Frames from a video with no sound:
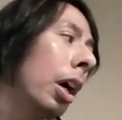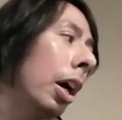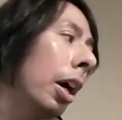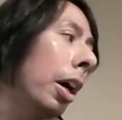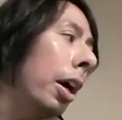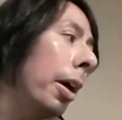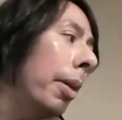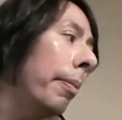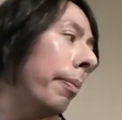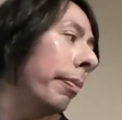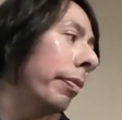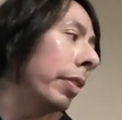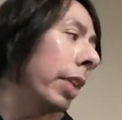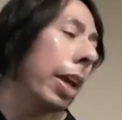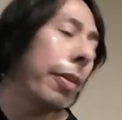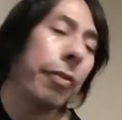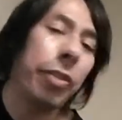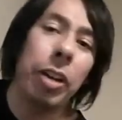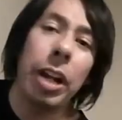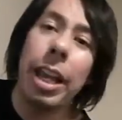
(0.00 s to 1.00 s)

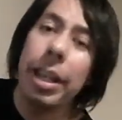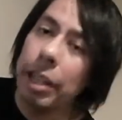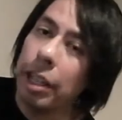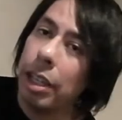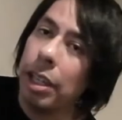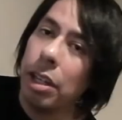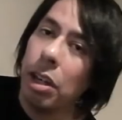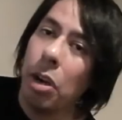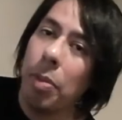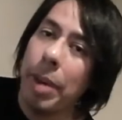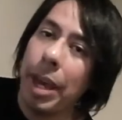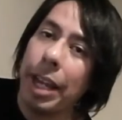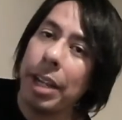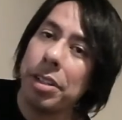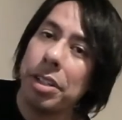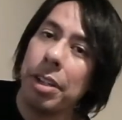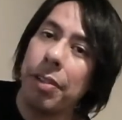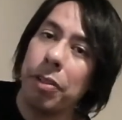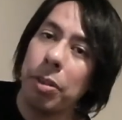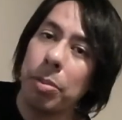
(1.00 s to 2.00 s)
for Egihiho
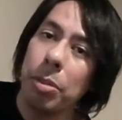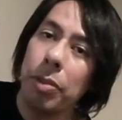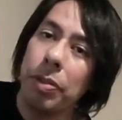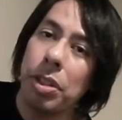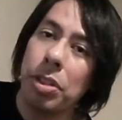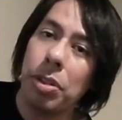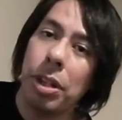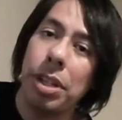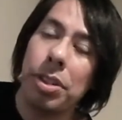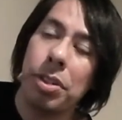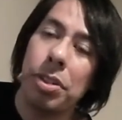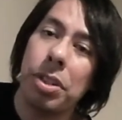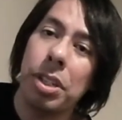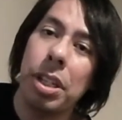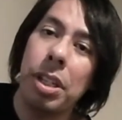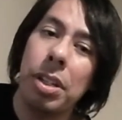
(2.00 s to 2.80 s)
magazine, for Movie Treasures.